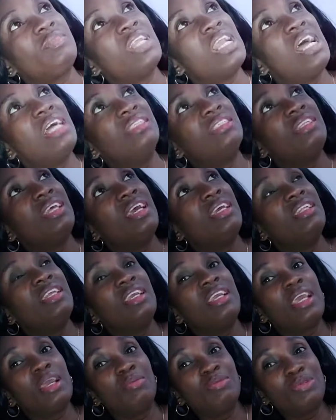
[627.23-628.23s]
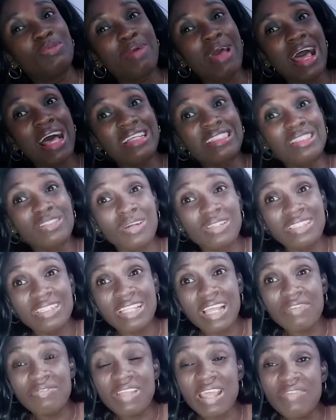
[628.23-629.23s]
And then he came to my house
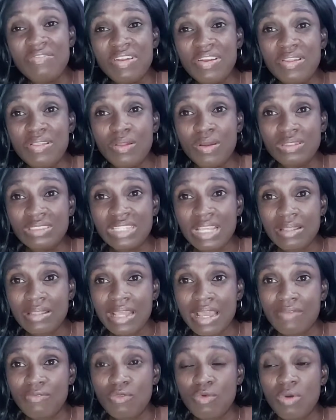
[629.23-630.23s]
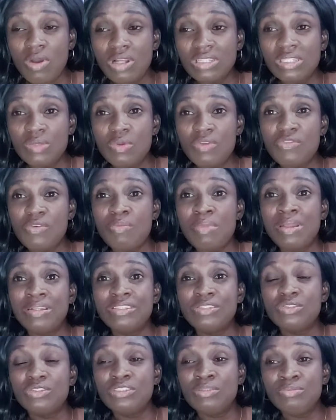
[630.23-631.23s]
suddenly after a very long time that I walked away from me and
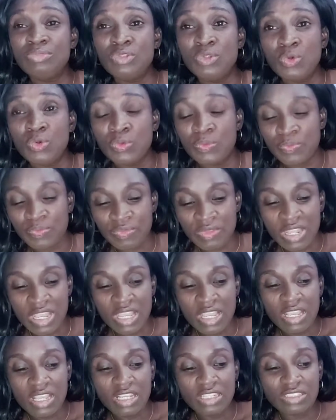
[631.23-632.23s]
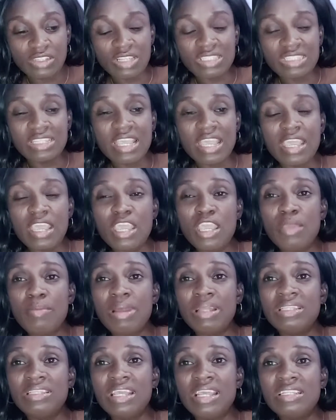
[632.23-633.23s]
told him no. He just came
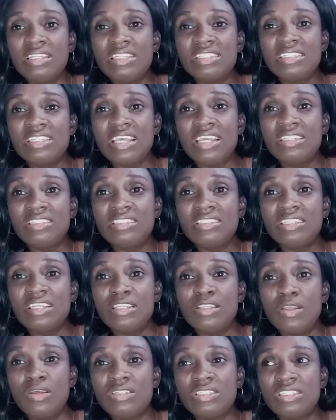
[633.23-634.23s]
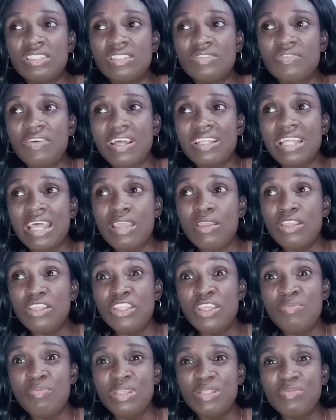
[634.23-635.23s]
and then he said he lost his father. He
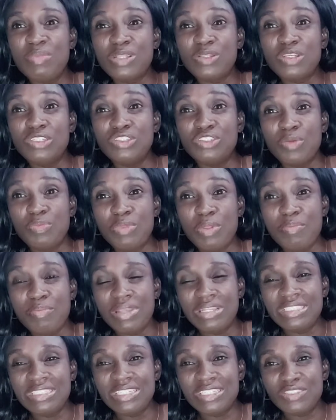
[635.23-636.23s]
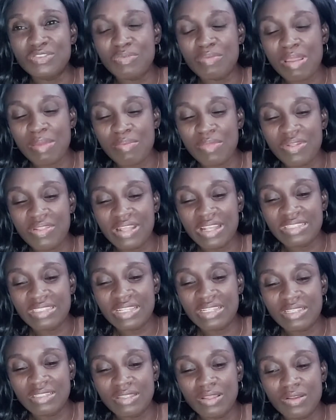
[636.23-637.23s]
didn't make me, I think, dropped a message for my mother. He
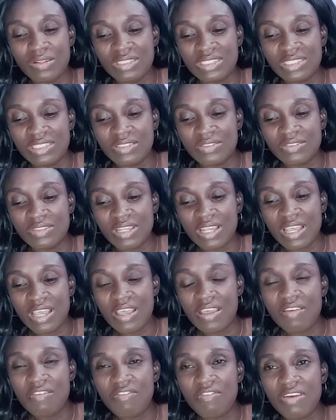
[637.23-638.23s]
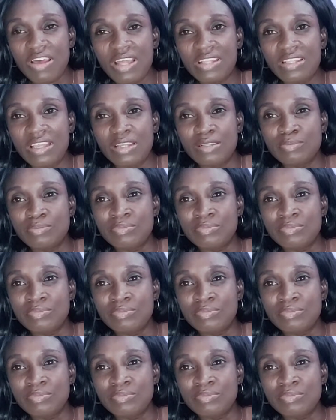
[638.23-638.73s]
said he lost his father.